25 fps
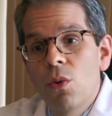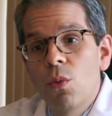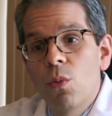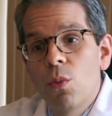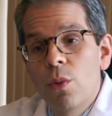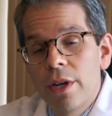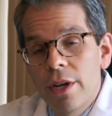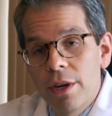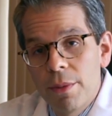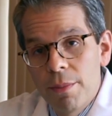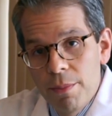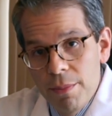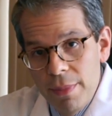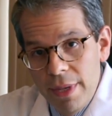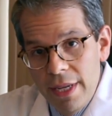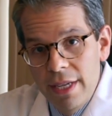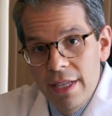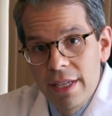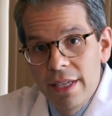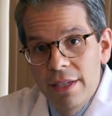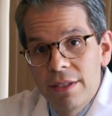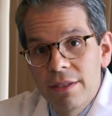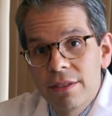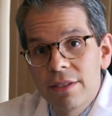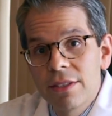we are
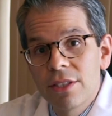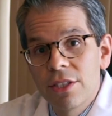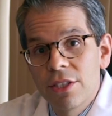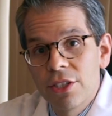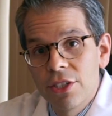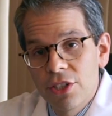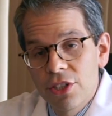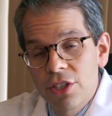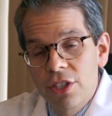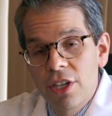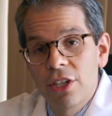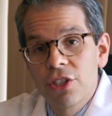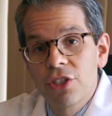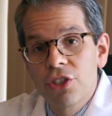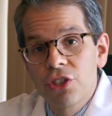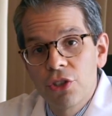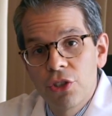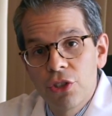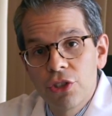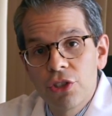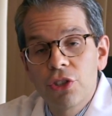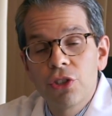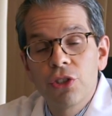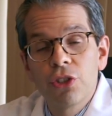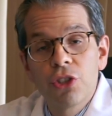meeting to discuss
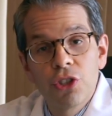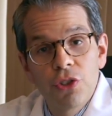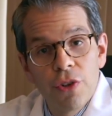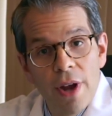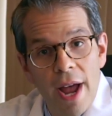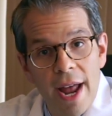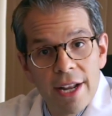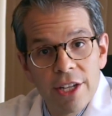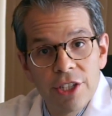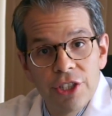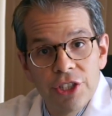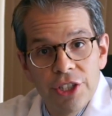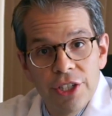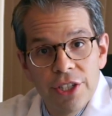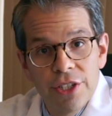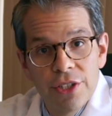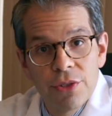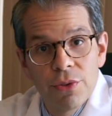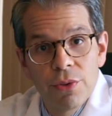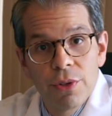surgical strategies